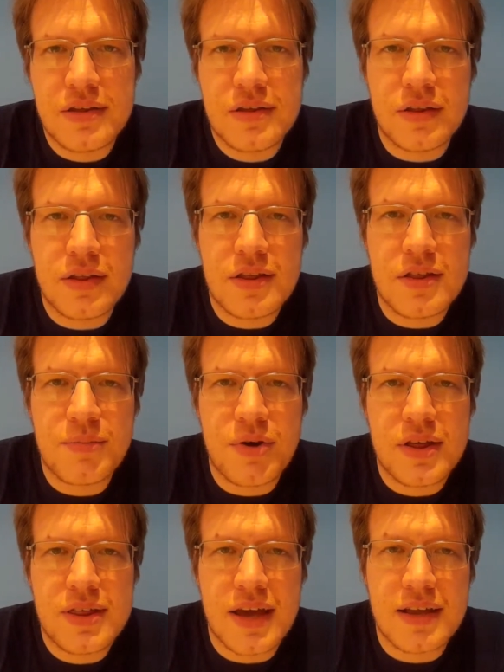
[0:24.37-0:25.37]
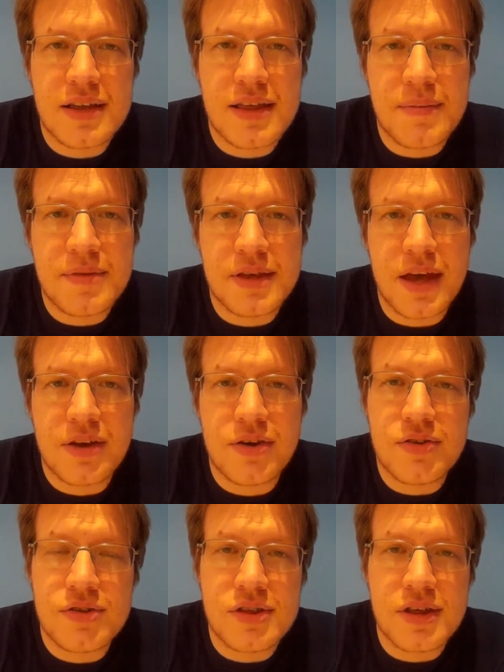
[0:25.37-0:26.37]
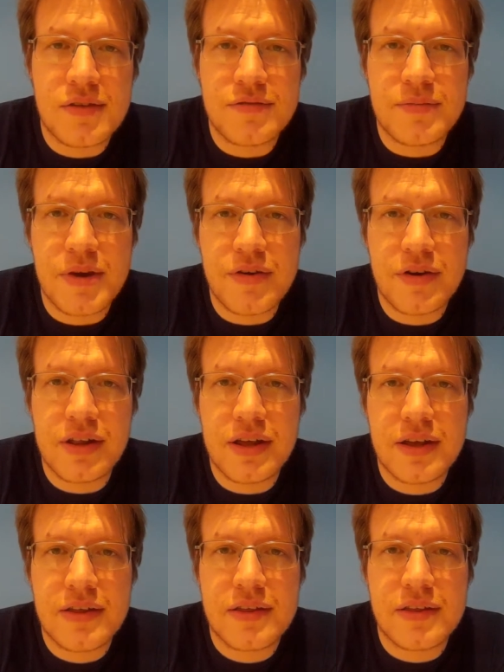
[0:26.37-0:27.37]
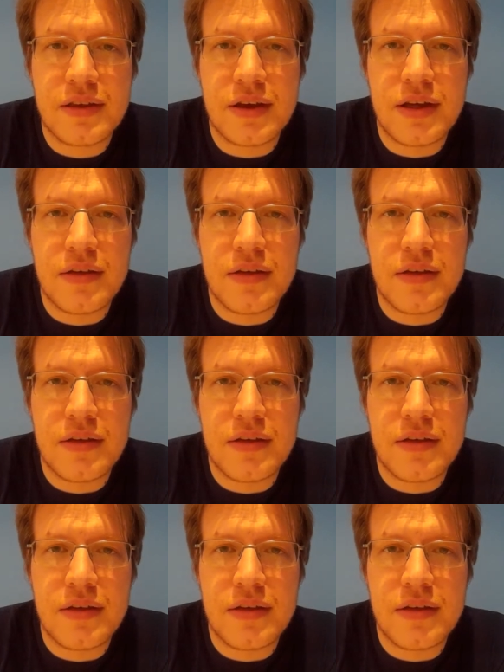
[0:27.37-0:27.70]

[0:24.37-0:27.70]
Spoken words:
So this is my second attempt to get Constantine from Heroclix.